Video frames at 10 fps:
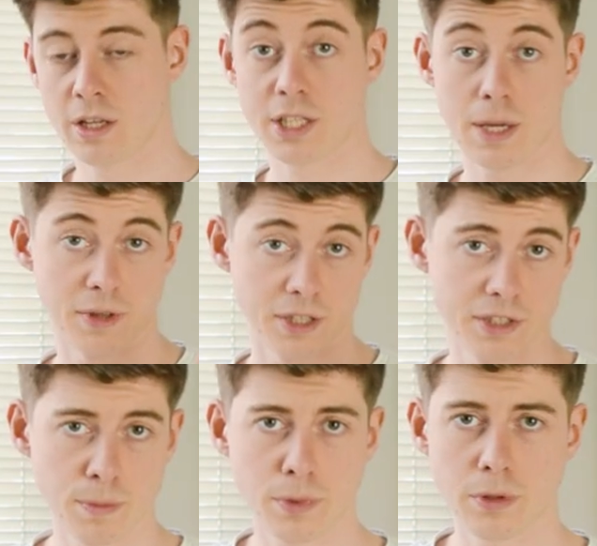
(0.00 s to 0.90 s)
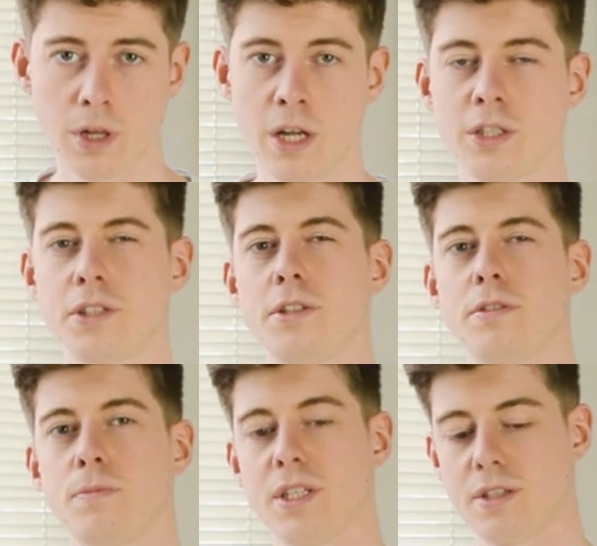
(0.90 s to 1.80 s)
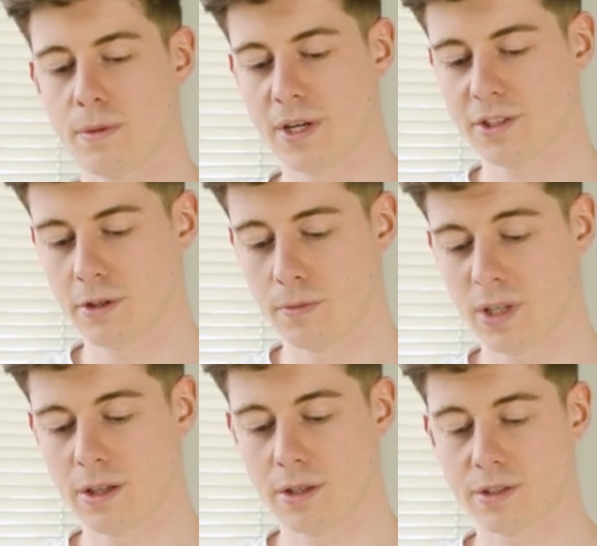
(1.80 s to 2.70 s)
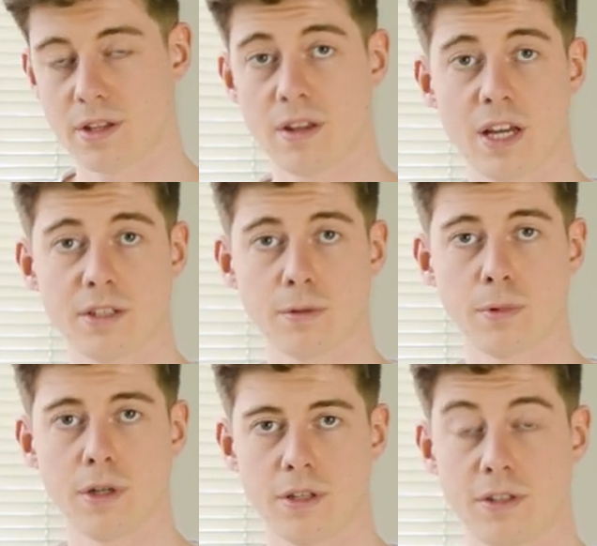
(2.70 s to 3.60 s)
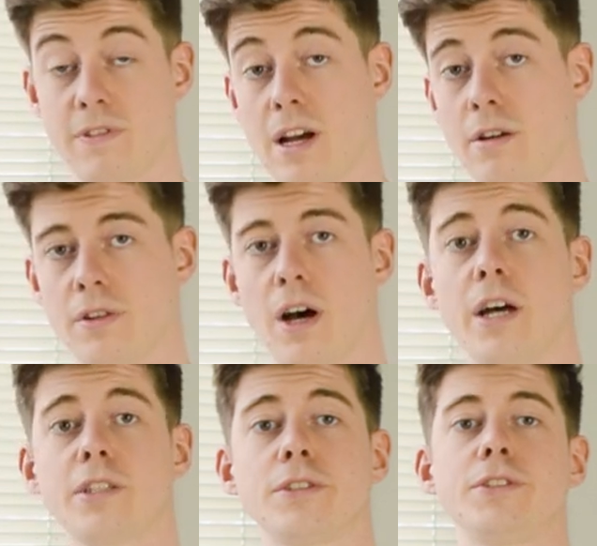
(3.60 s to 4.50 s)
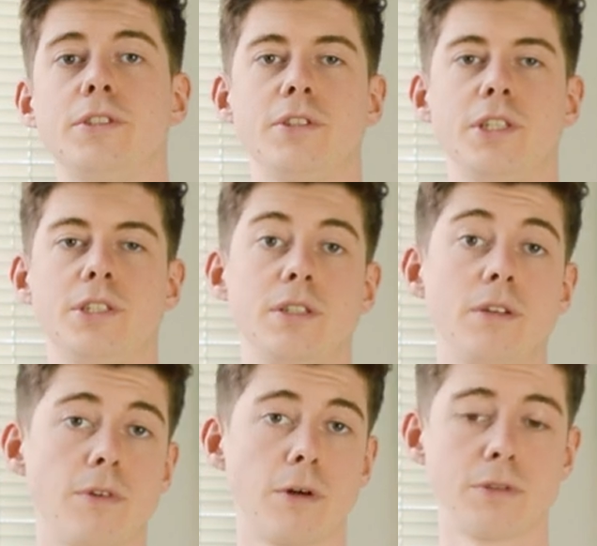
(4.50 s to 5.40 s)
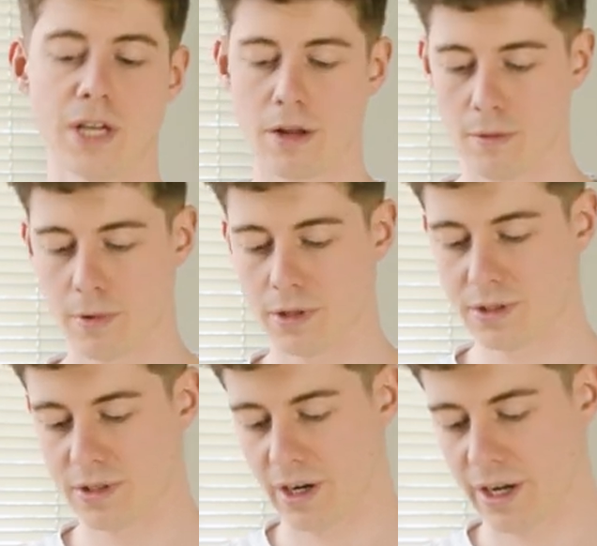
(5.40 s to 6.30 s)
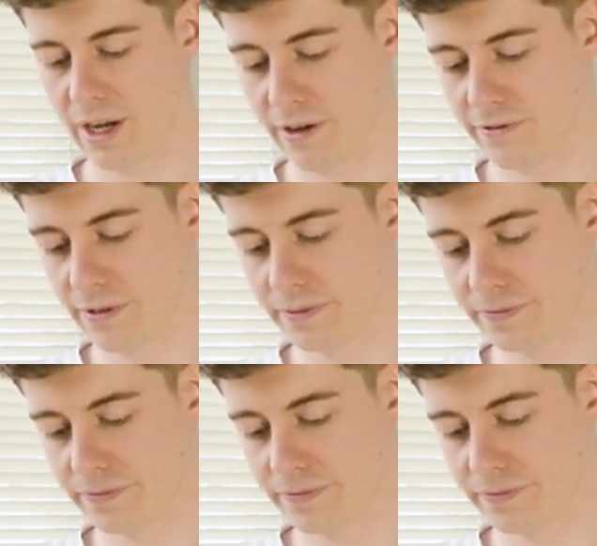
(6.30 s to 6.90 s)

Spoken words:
to keep things simple, just use Beta Damascone because that's the one that's found in the highest concentration in Rose out of the ones that I have.